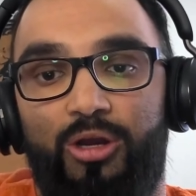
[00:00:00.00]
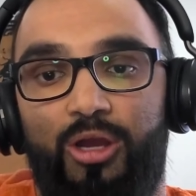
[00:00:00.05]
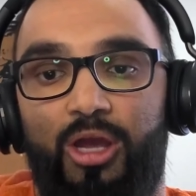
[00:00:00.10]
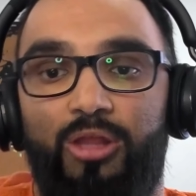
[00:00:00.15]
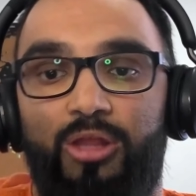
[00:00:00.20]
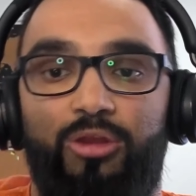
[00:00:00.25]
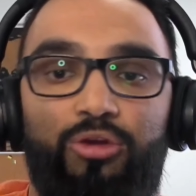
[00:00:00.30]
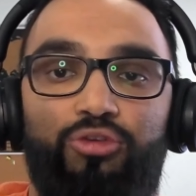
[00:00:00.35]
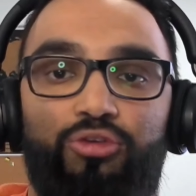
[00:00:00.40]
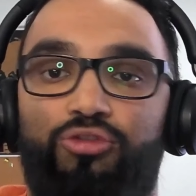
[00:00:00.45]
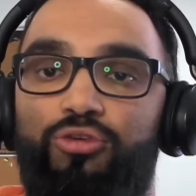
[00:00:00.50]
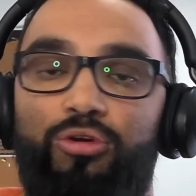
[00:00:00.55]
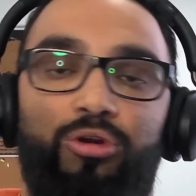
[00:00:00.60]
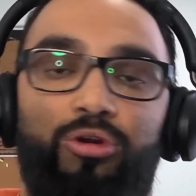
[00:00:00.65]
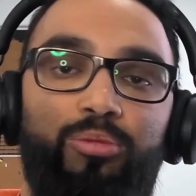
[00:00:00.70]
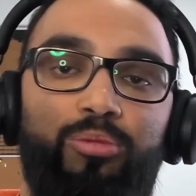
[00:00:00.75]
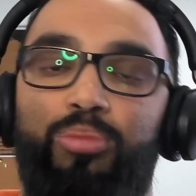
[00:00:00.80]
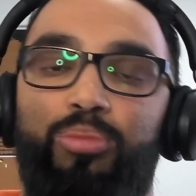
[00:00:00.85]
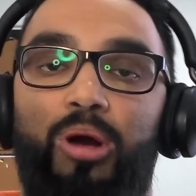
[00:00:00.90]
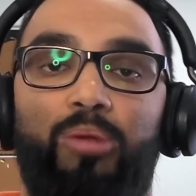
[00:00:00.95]
and there's
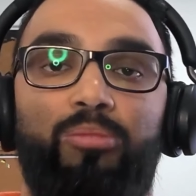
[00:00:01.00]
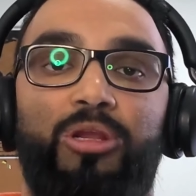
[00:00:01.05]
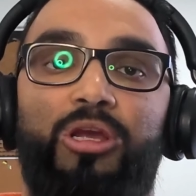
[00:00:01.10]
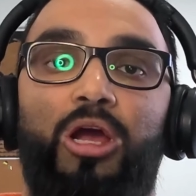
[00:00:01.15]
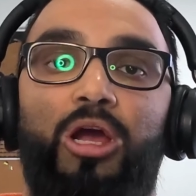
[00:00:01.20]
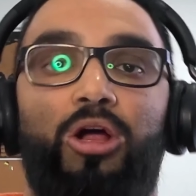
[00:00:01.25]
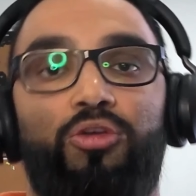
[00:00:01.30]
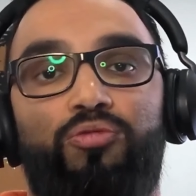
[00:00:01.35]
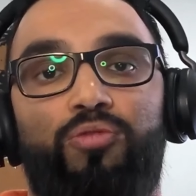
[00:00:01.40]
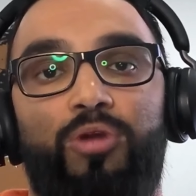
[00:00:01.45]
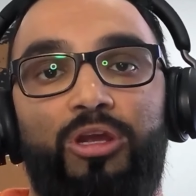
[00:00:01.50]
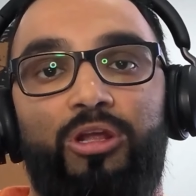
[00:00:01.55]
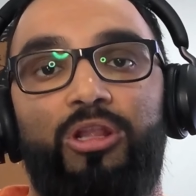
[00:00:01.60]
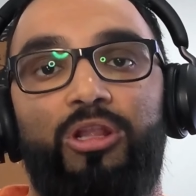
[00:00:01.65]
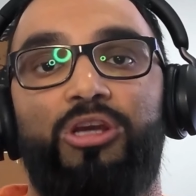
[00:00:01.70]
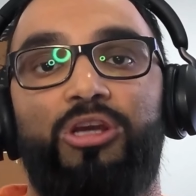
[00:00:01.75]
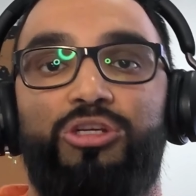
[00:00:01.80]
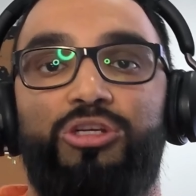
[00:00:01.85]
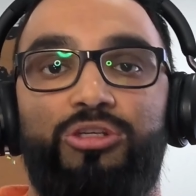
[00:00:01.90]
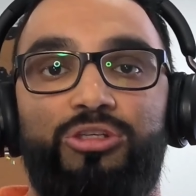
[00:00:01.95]
certain public health
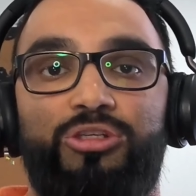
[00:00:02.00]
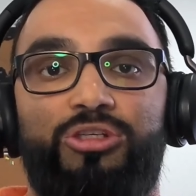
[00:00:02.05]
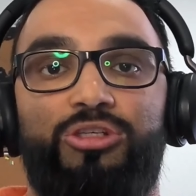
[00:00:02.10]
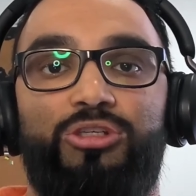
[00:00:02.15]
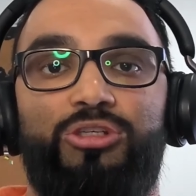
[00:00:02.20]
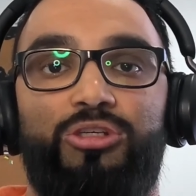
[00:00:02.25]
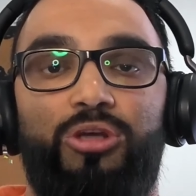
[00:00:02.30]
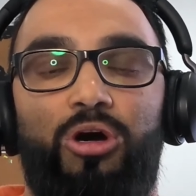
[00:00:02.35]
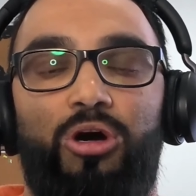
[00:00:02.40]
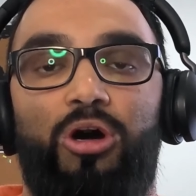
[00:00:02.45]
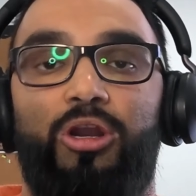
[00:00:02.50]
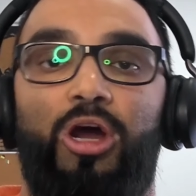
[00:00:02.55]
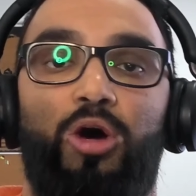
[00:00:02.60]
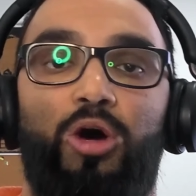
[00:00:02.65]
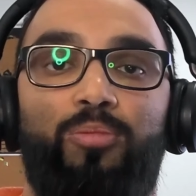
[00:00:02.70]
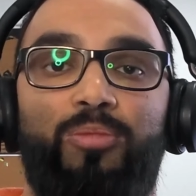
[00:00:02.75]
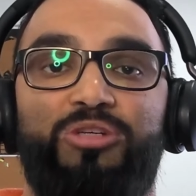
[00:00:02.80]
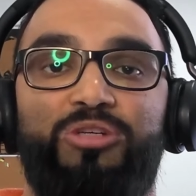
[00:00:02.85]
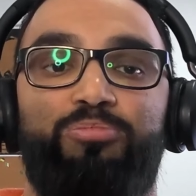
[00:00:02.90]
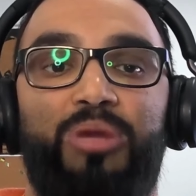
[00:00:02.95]
regulations on how
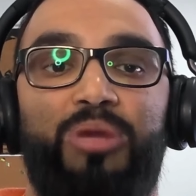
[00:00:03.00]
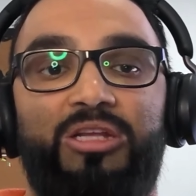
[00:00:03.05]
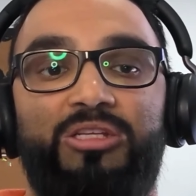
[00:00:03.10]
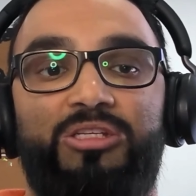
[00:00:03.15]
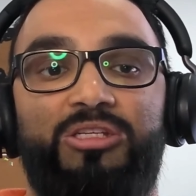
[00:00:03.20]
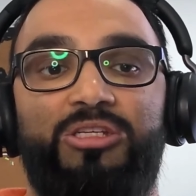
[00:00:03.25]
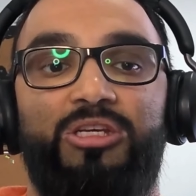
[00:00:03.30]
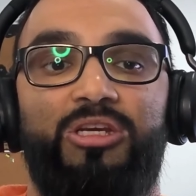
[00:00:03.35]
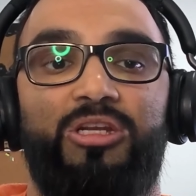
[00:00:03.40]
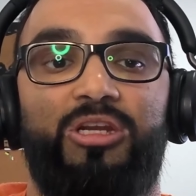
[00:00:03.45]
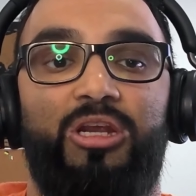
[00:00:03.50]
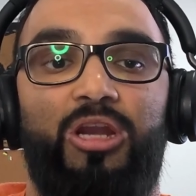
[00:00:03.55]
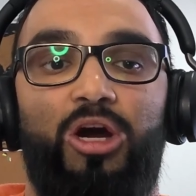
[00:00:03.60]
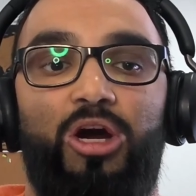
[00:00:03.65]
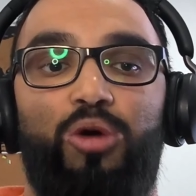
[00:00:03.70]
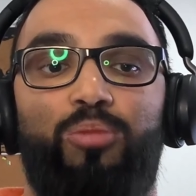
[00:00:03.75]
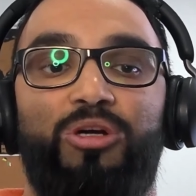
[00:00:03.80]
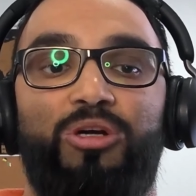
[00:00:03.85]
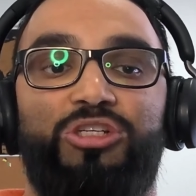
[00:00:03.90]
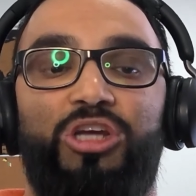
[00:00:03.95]
much benzene and how
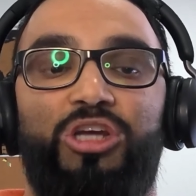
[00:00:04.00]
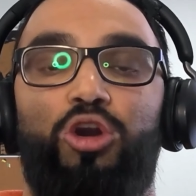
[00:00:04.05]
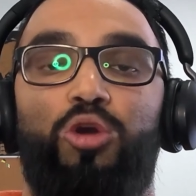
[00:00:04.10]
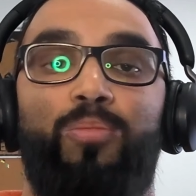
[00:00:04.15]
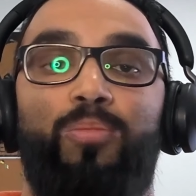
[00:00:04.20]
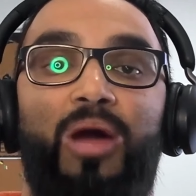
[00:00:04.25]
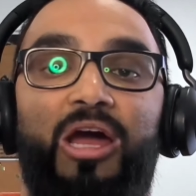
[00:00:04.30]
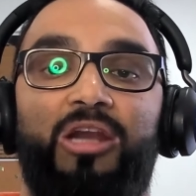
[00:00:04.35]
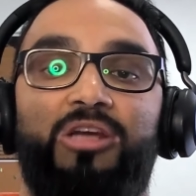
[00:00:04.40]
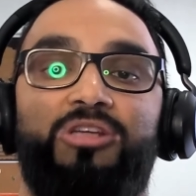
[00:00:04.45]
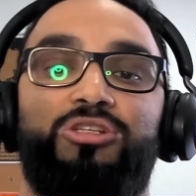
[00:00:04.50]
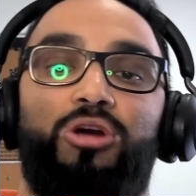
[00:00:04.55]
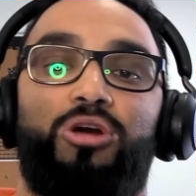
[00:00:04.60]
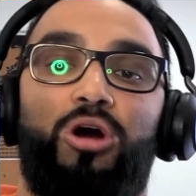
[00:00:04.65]
much aromatics